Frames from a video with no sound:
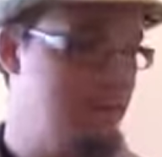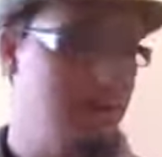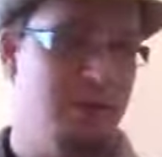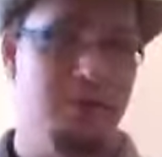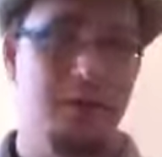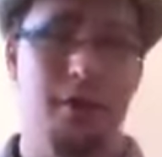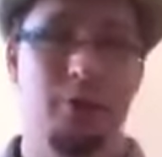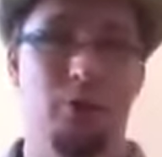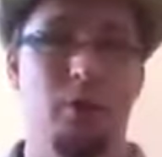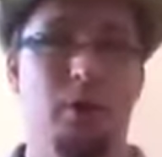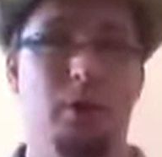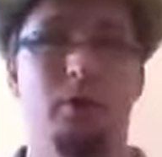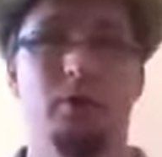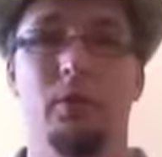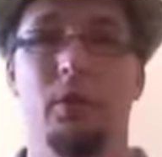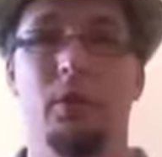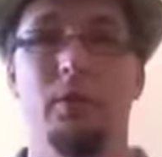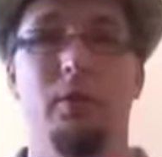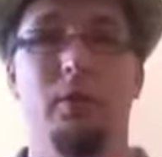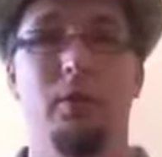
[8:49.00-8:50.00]
we're gonna
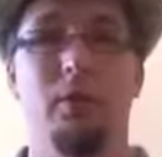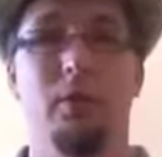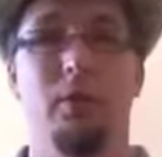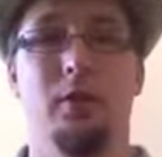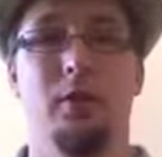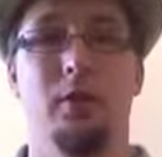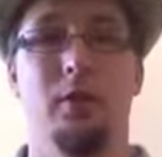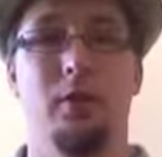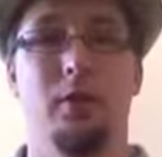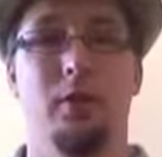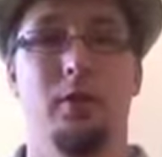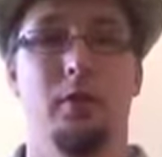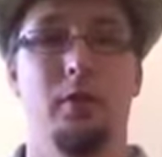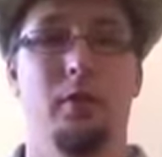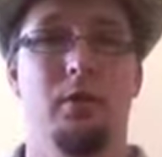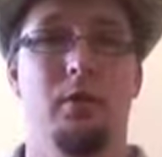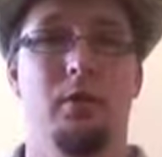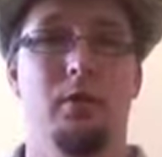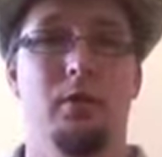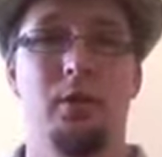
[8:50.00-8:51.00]
run.
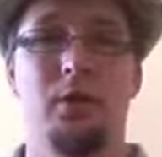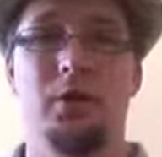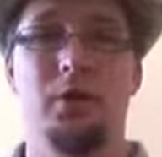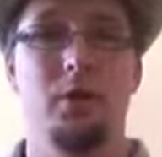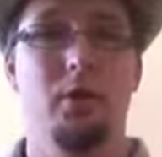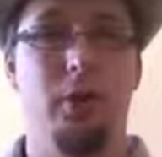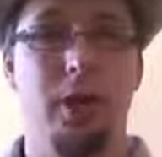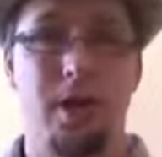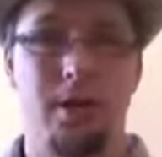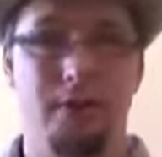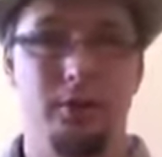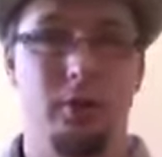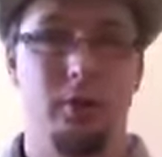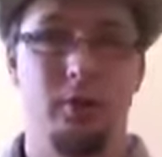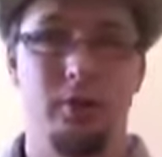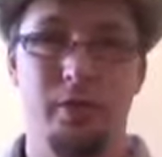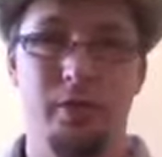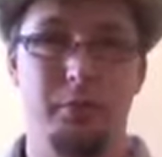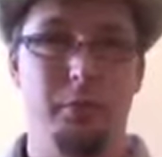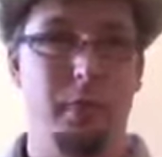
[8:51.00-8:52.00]
And you don't have to
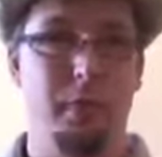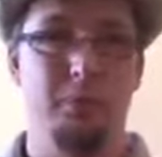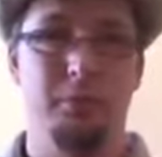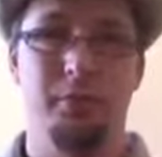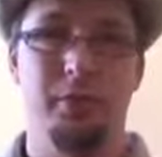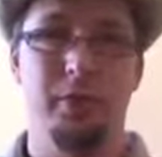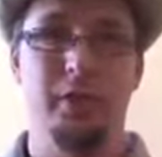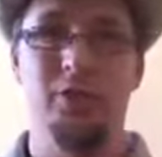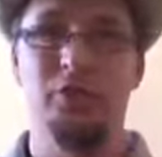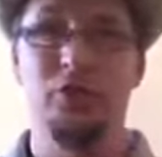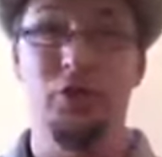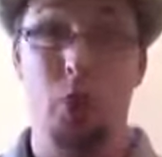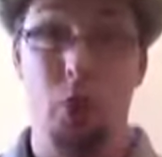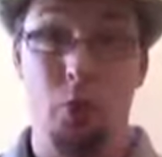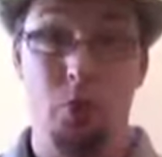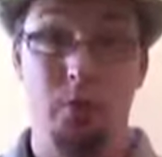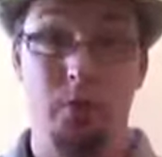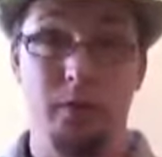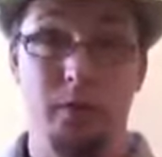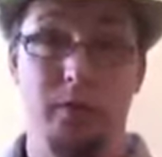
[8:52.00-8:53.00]
alternate pick, please
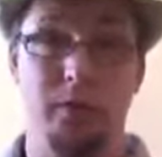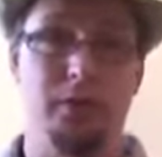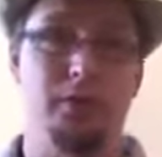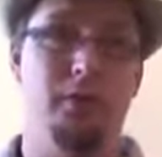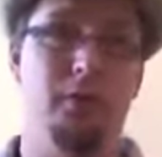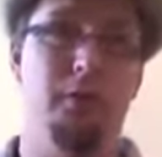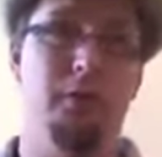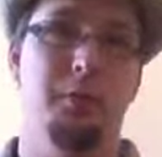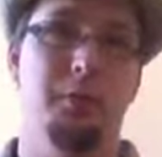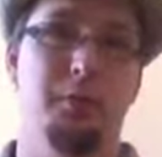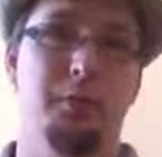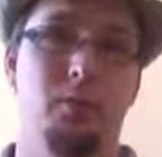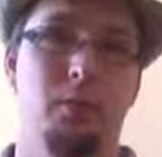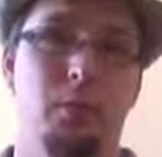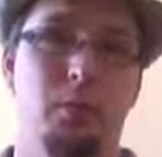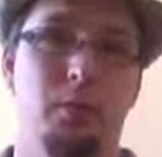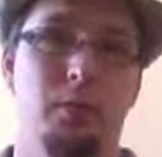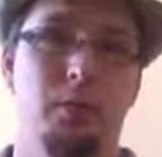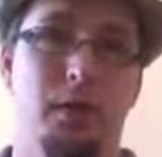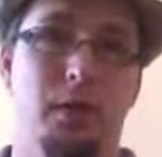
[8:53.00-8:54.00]
don't. That's a little bit
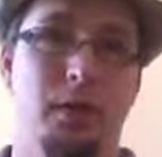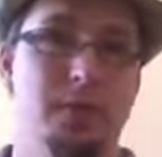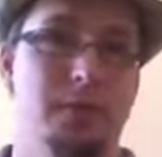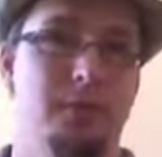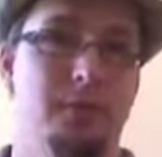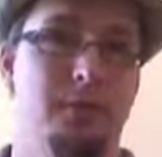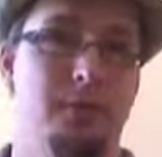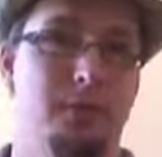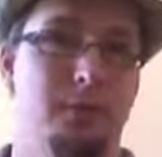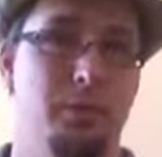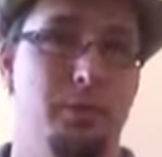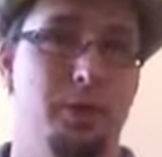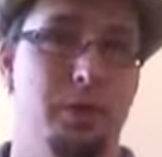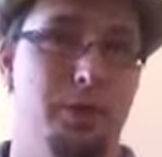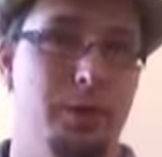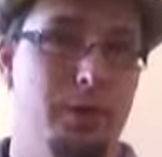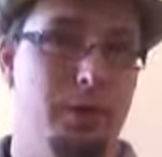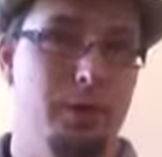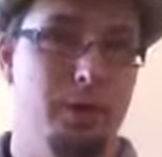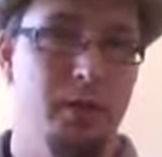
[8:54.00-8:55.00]
more advanced if you're a
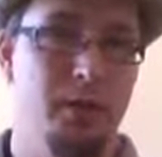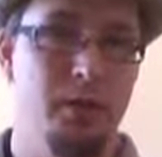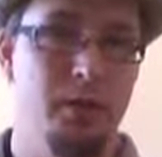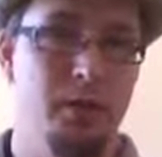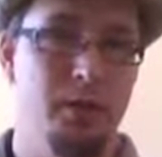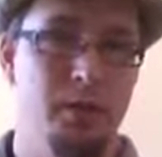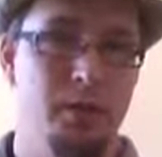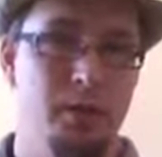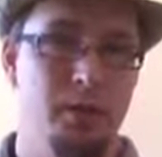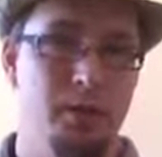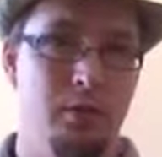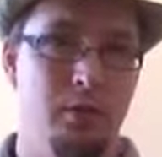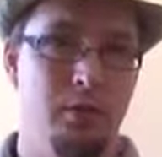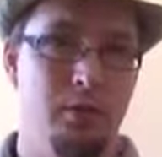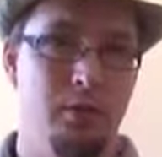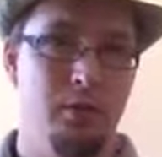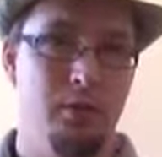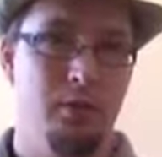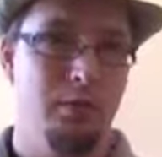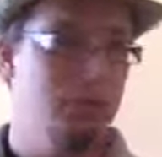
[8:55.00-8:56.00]
beginner.
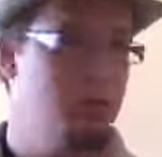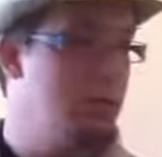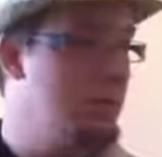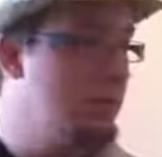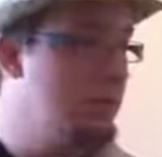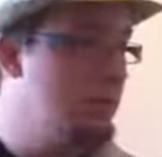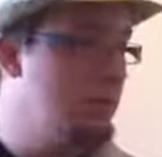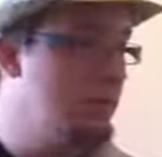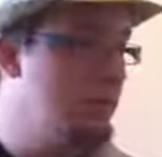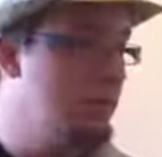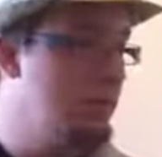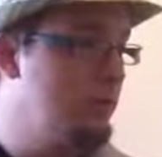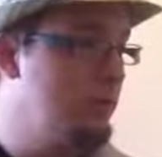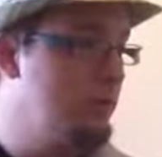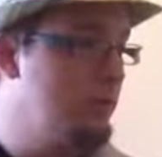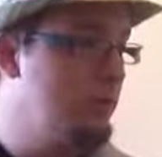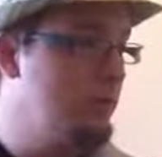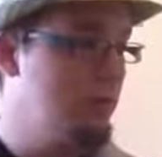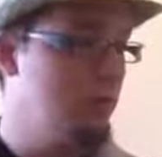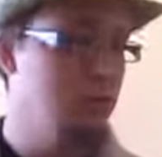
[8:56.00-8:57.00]
So
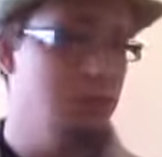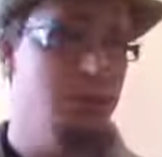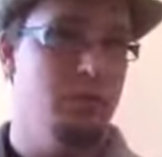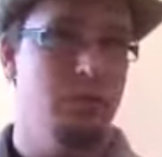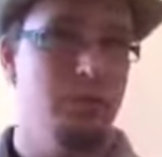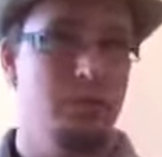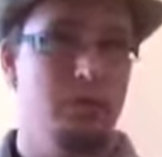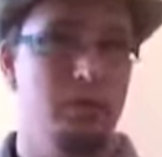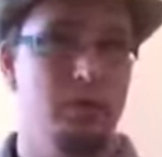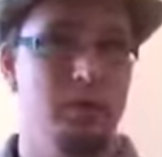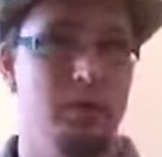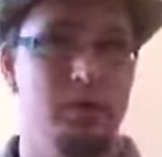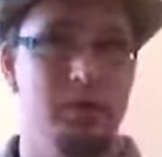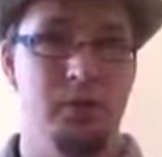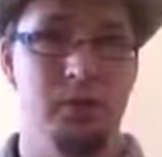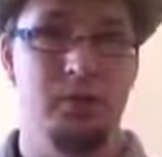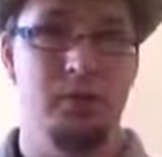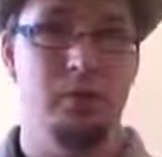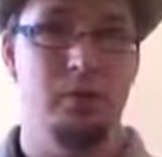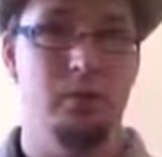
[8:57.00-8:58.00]
you just
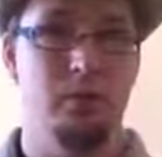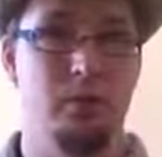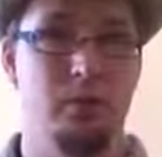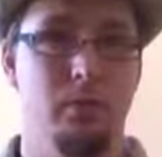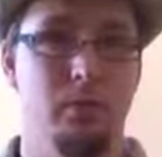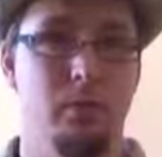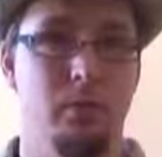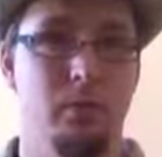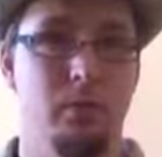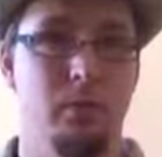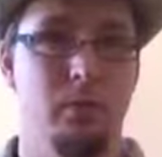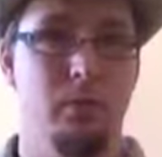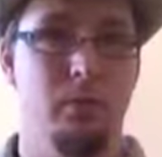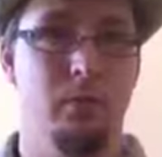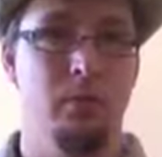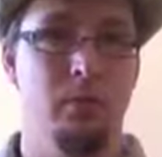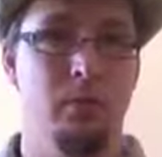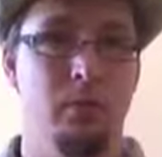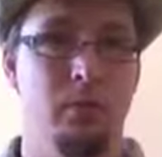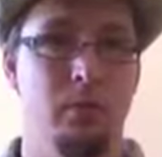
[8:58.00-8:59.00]
do
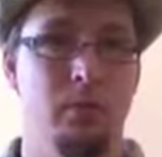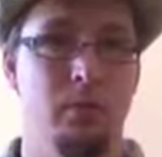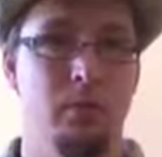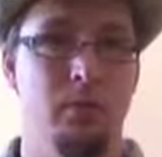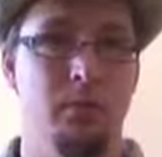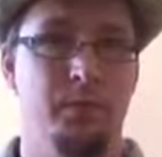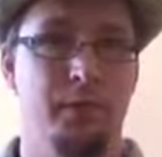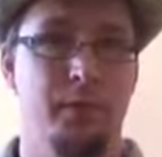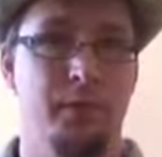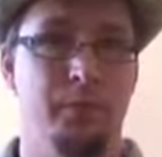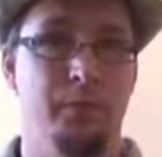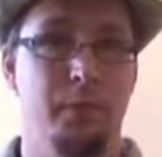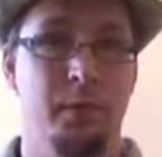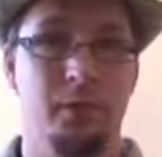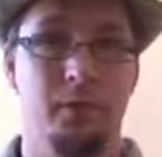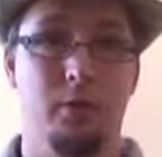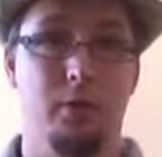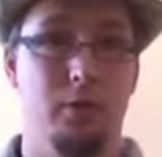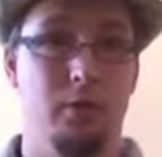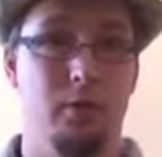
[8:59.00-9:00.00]
down pick or